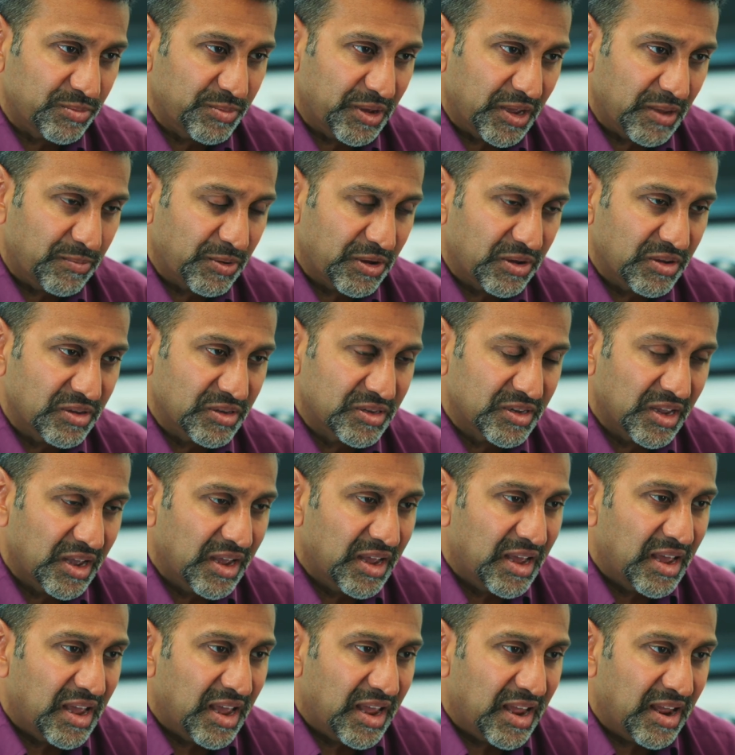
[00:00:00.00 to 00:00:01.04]
me because
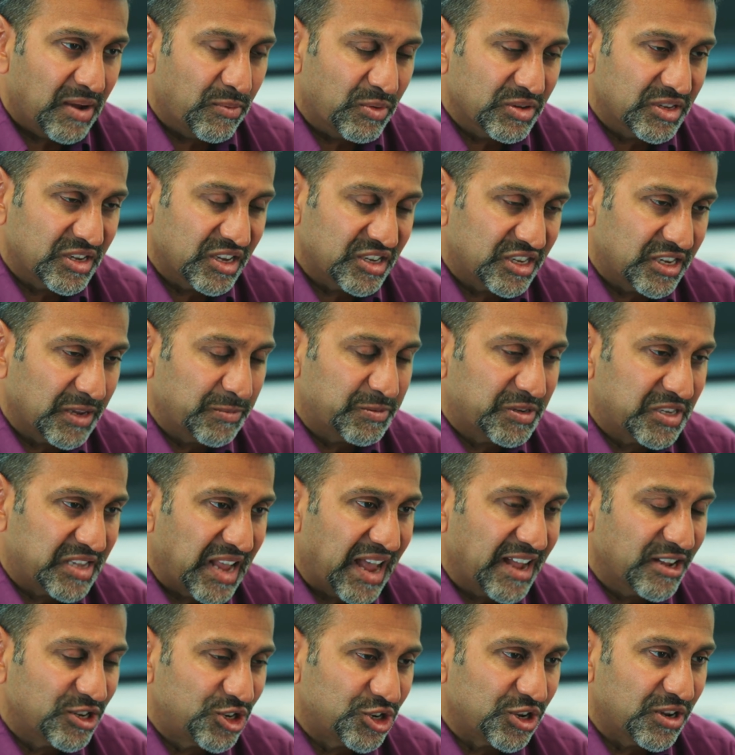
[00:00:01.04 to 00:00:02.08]
it was a
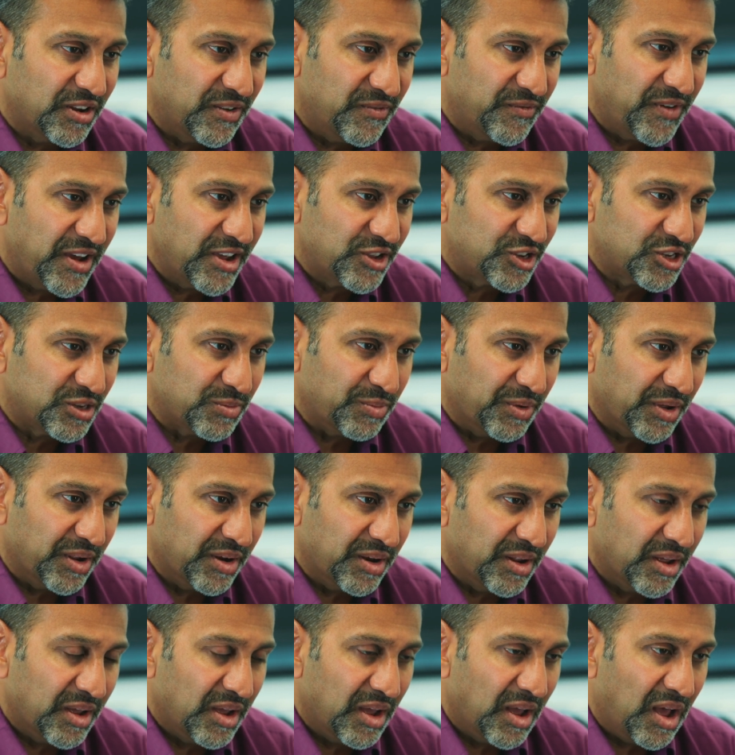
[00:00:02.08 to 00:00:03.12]
substantial investment,
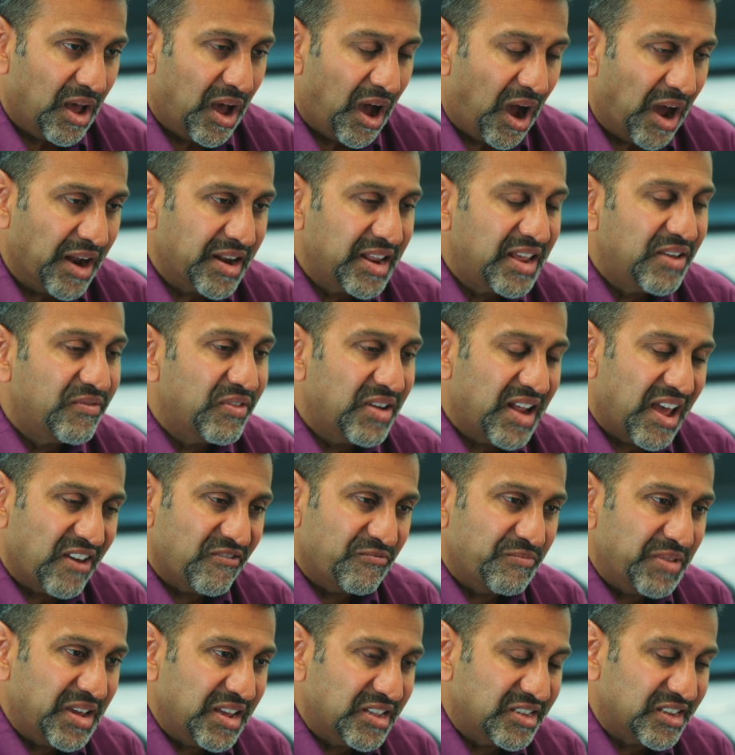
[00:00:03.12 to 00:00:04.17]
I'd even have
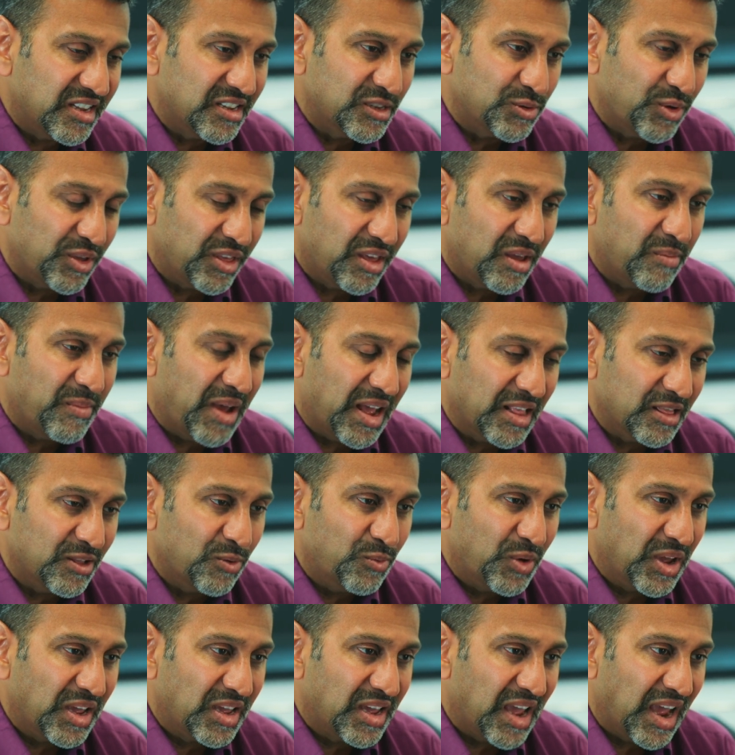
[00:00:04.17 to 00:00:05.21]
meetings with him at the
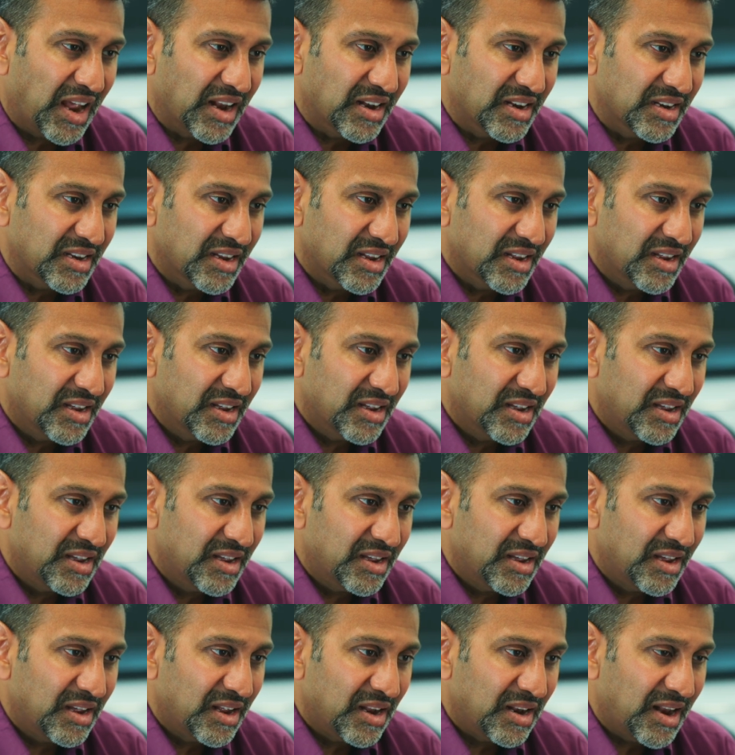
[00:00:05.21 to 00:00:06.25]
weekend.
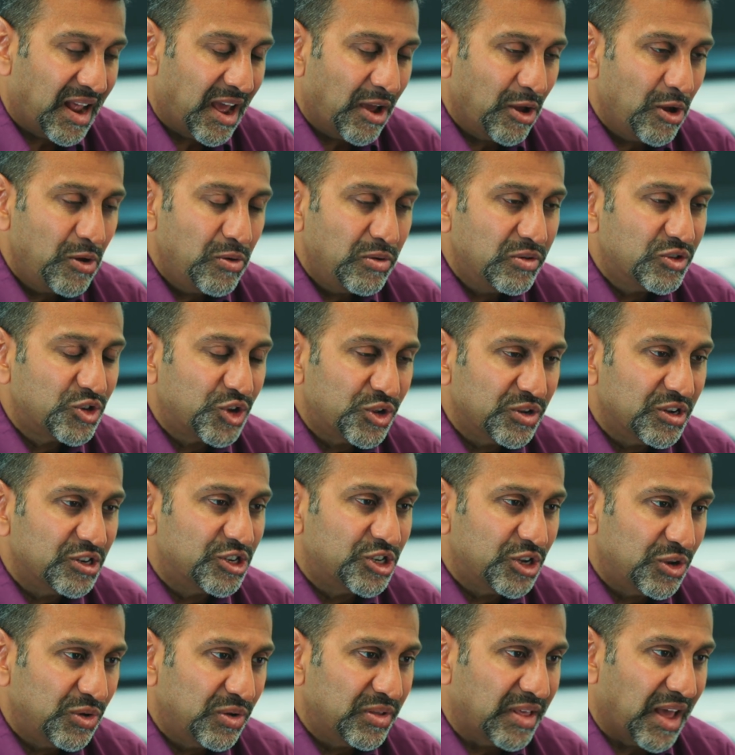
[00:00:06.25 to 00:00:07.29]
Now, who's going to
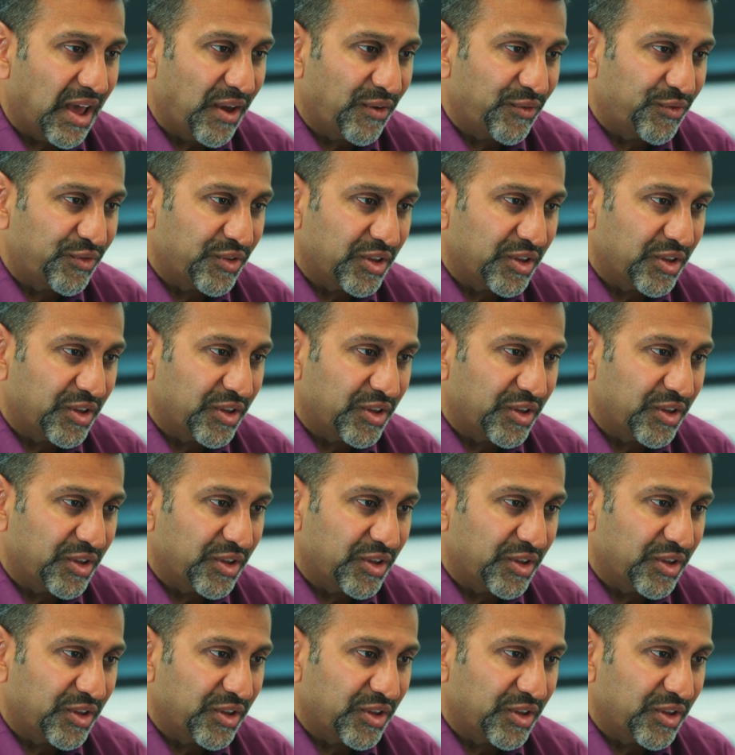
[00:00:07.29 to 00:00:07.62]
do that for